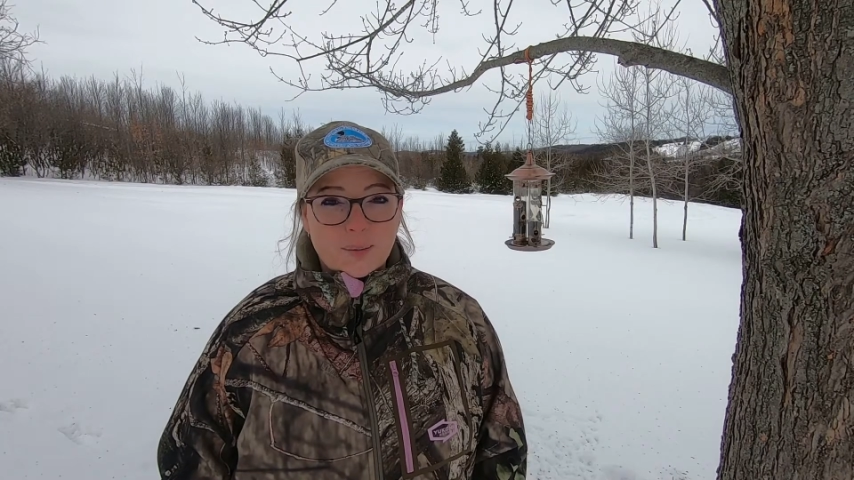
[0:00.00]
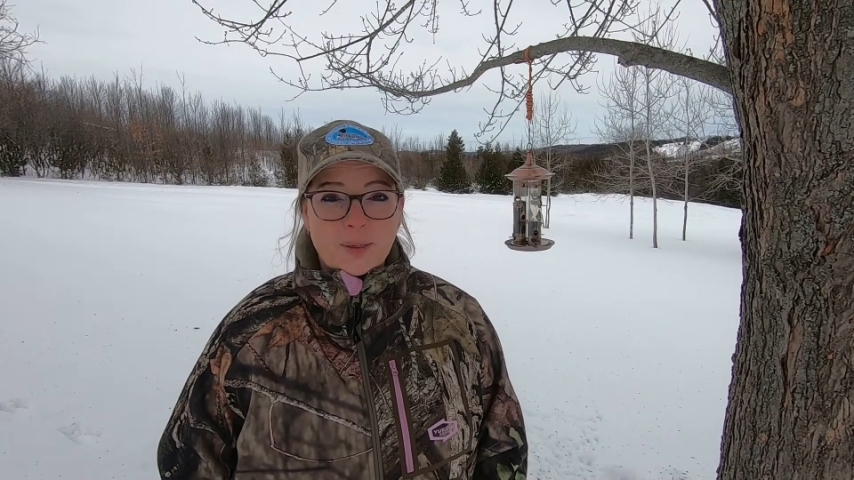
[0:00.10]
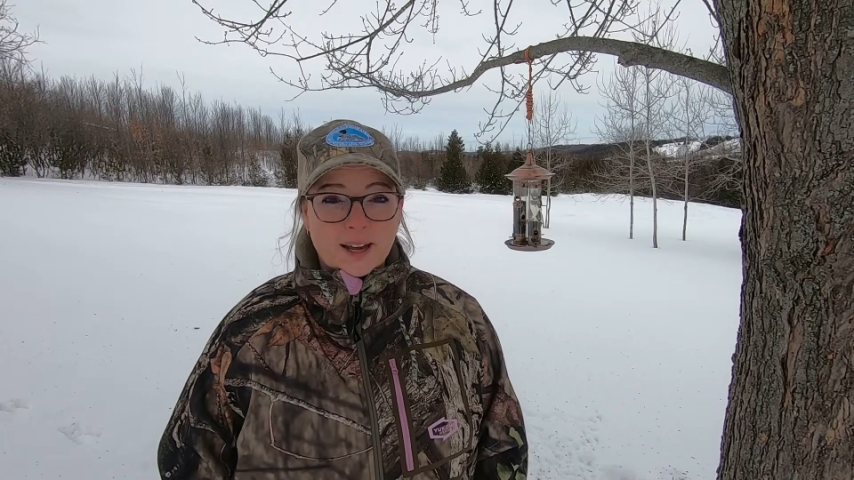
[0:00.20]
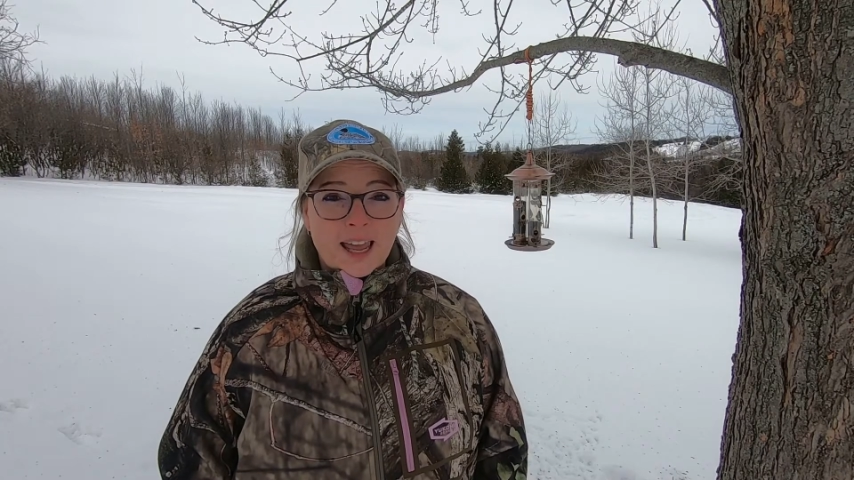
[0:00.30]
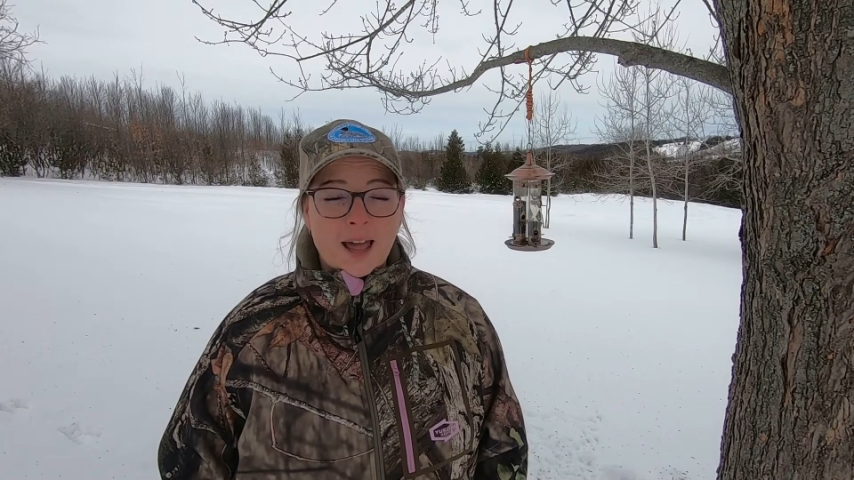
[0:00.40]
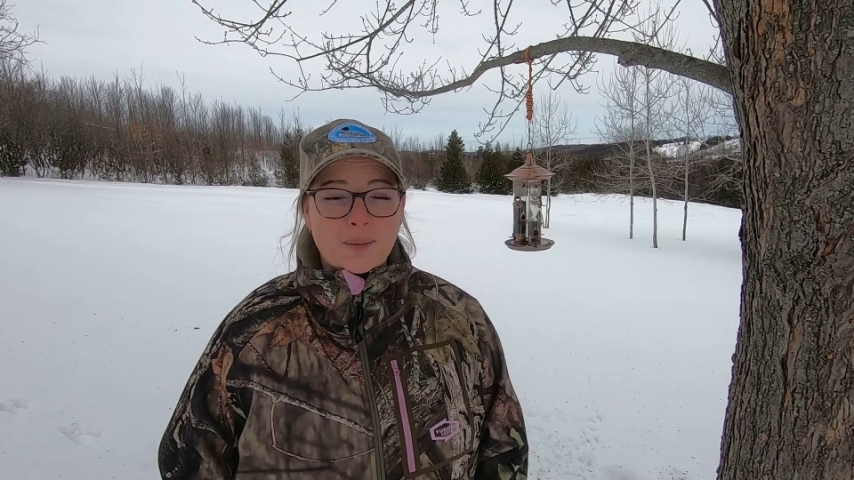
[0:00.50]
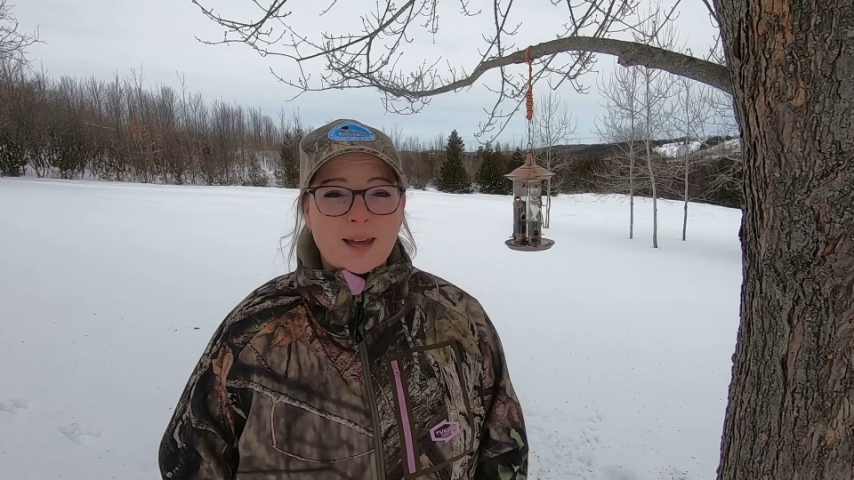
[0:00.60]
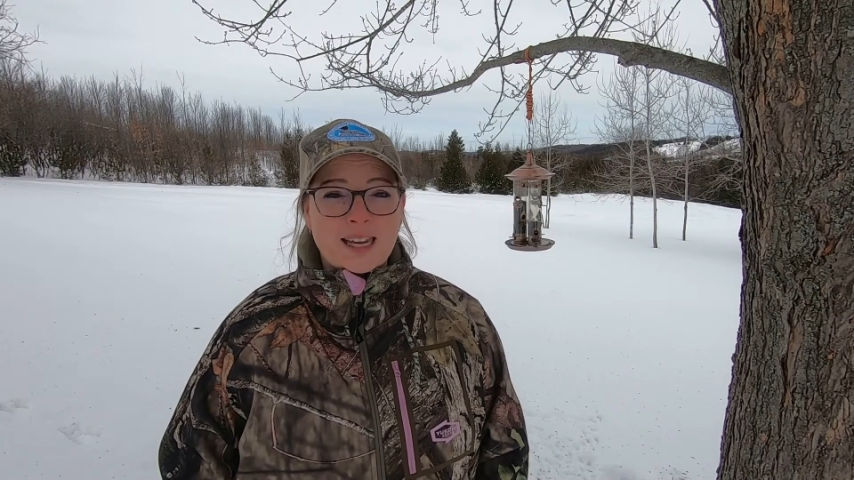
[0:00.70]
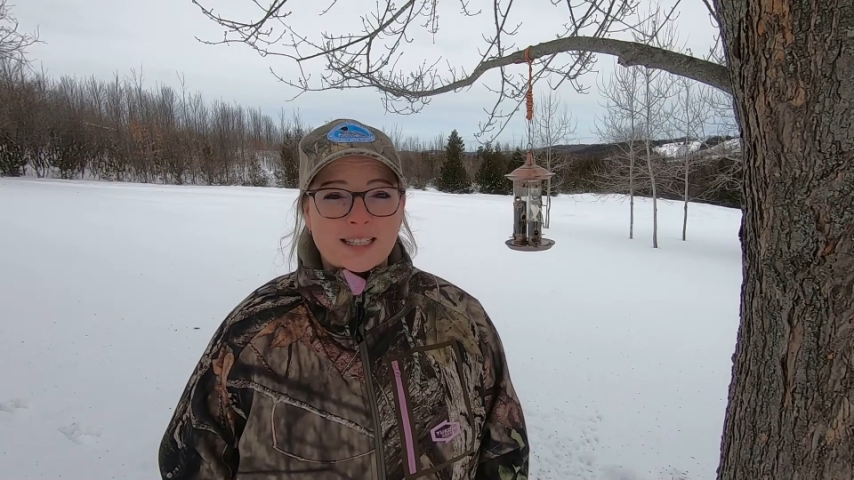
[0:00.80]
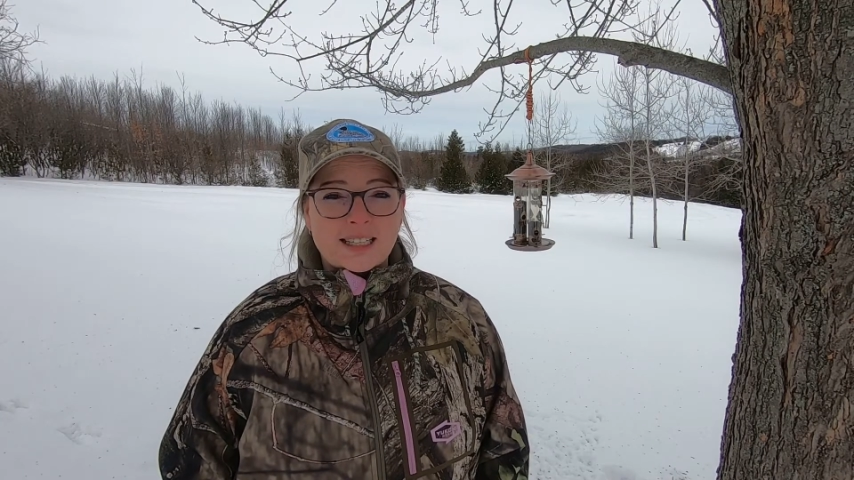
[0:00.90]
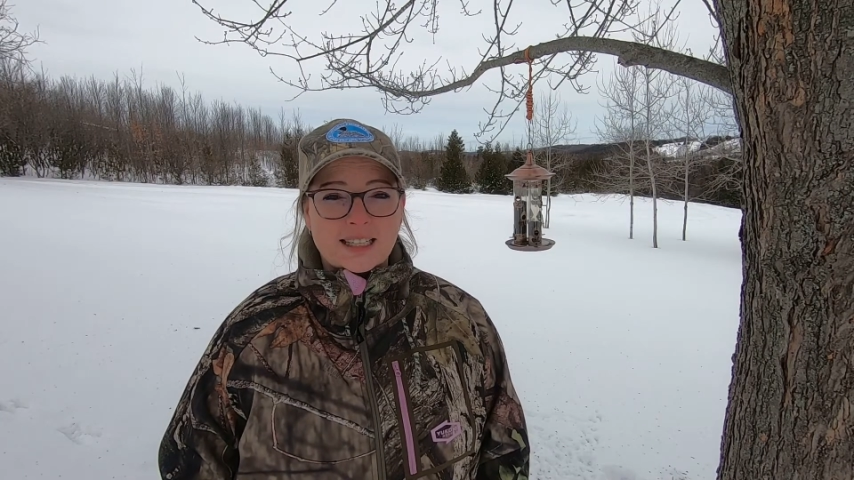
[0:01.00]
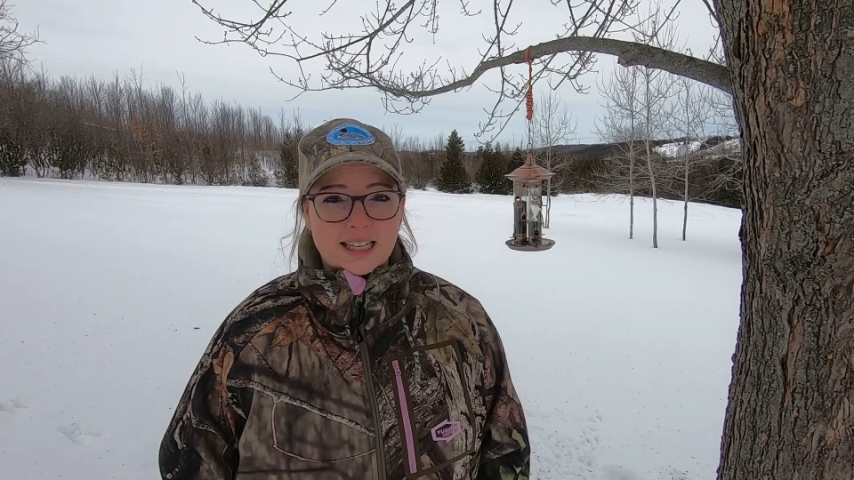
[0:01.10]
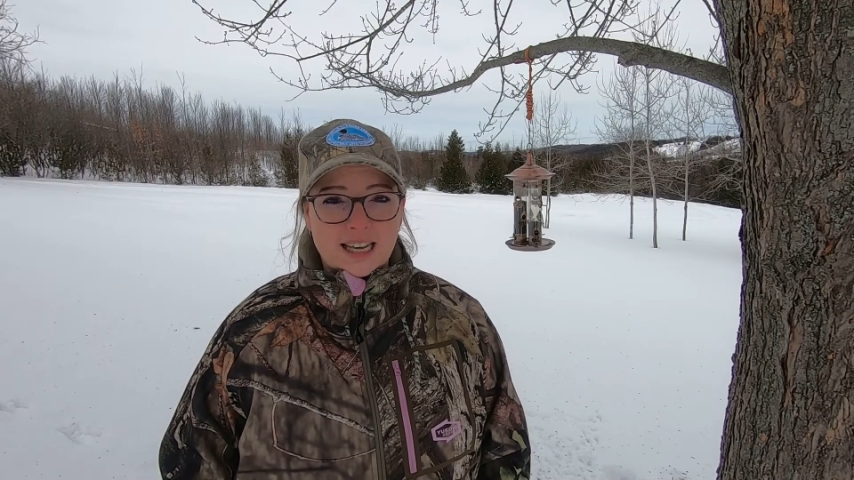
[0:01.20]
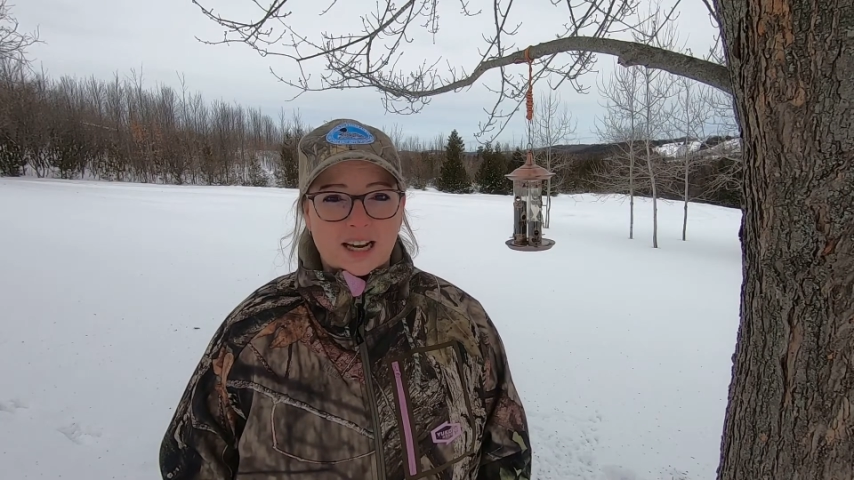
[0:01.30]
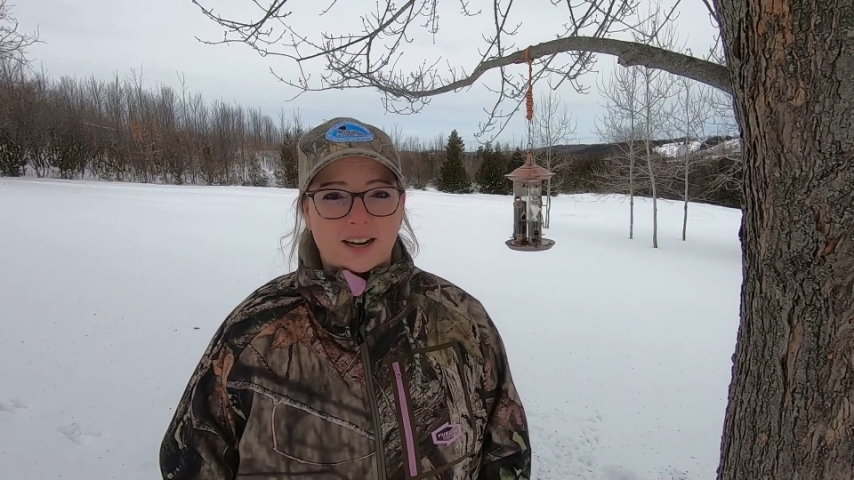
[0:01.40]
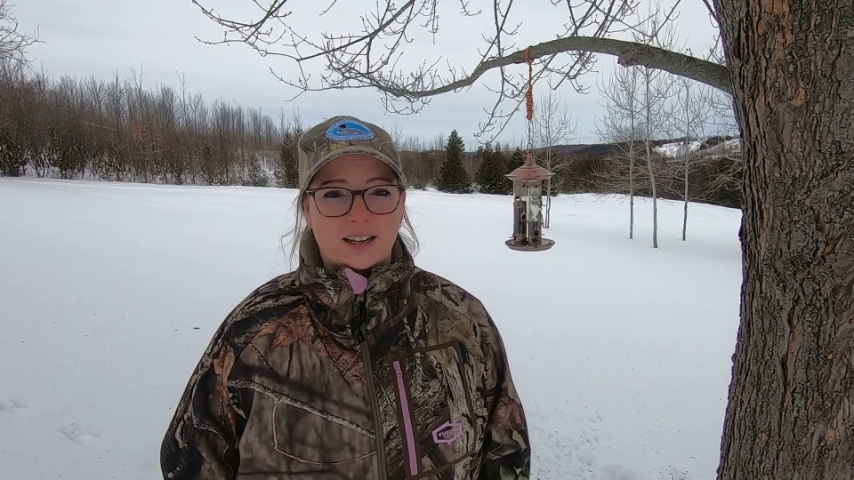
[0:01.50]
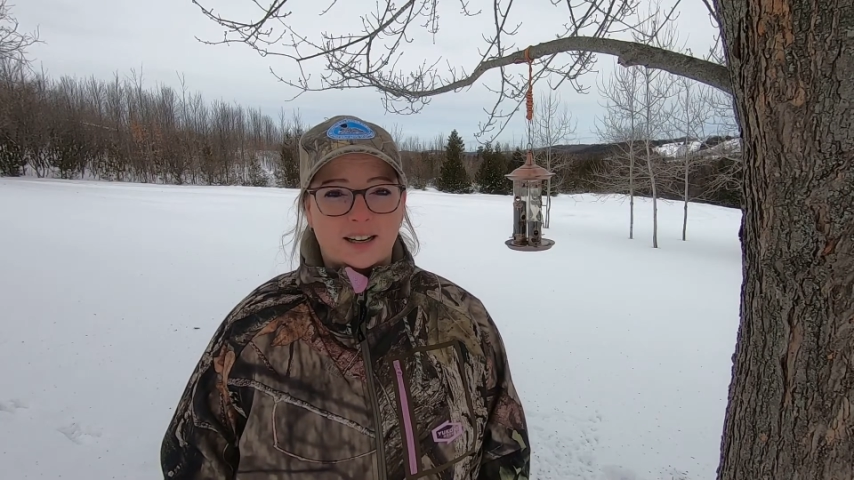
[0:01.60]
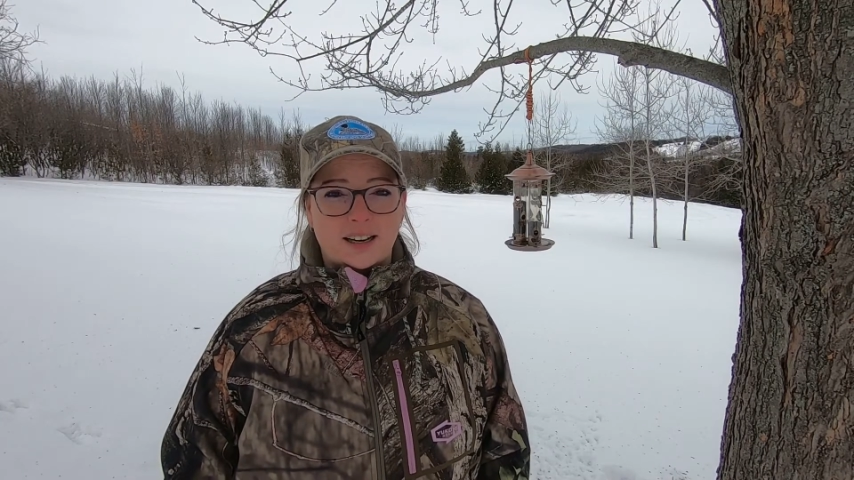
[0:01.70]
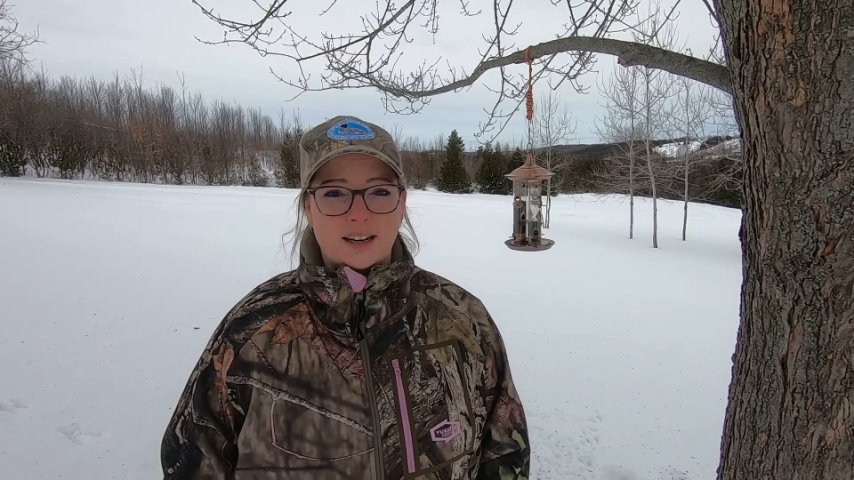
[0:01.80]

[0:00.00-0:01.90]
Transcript: but they can be easy to hear.